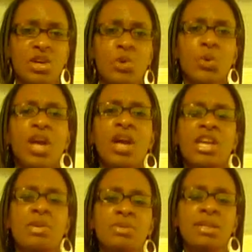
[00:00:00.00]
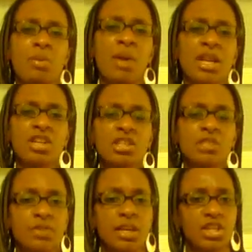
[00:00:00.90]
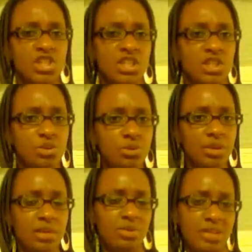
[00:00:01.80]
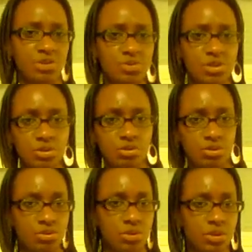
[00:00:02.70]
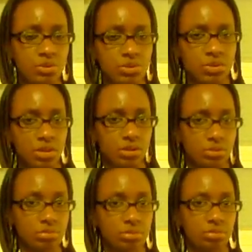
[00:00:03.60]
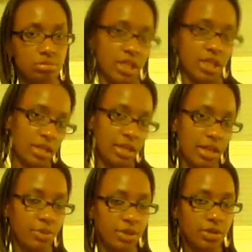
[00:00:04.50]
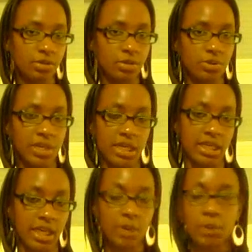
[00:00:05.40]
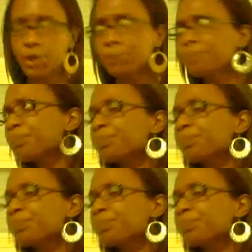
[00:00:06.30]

So he was like, well, why Joshlyn feel like she can do that? He was like, you still doing it, you know, getting down with her, you know, getting it in with her.